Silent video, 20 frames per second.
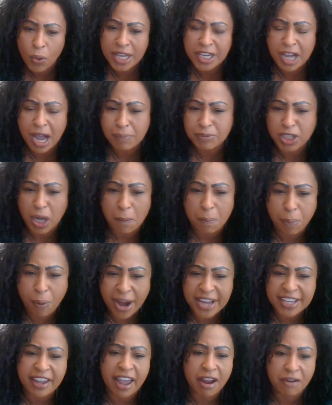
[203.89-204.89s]
We come to
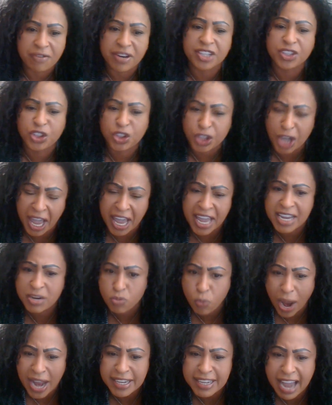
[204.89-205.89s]
break every
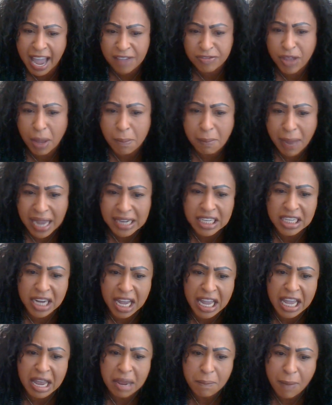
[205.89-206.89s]
chain right now in the mighty
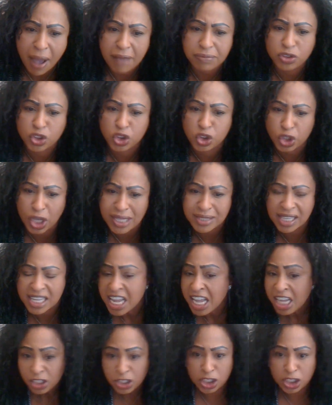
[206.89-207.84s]
name of Jesus.